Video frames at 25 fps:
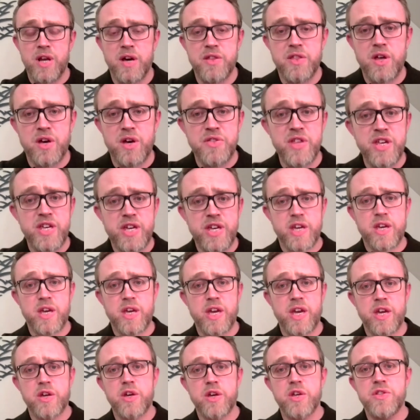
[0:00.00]
I think
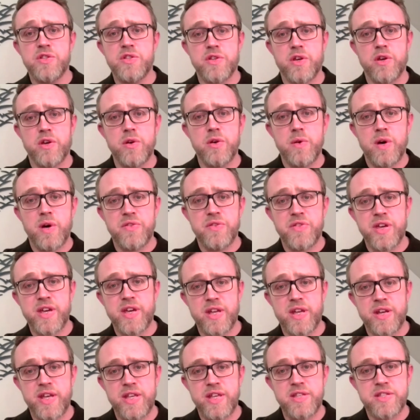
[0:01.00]
it could do. I
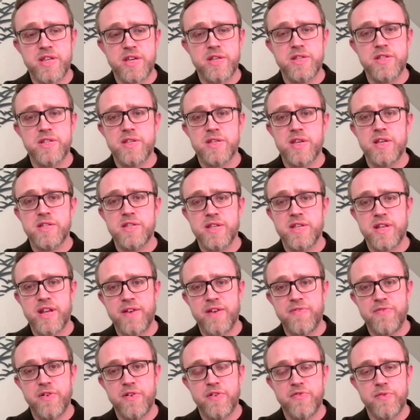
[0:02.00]
think it needs a concerted
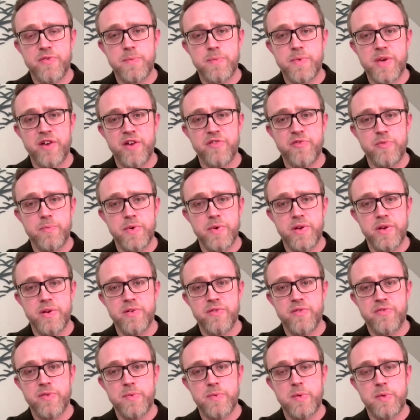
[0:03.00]
effort from
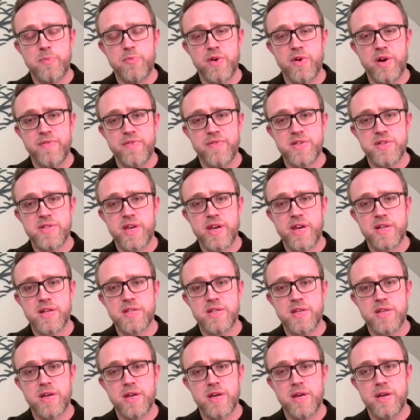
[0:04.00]
government, from the private
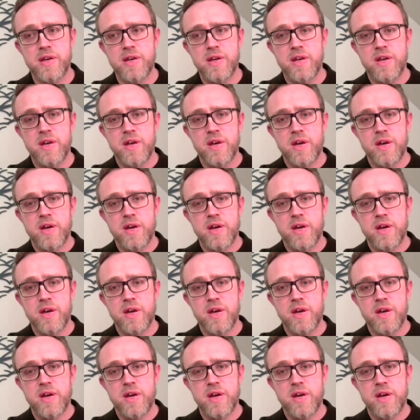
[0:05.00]
sector,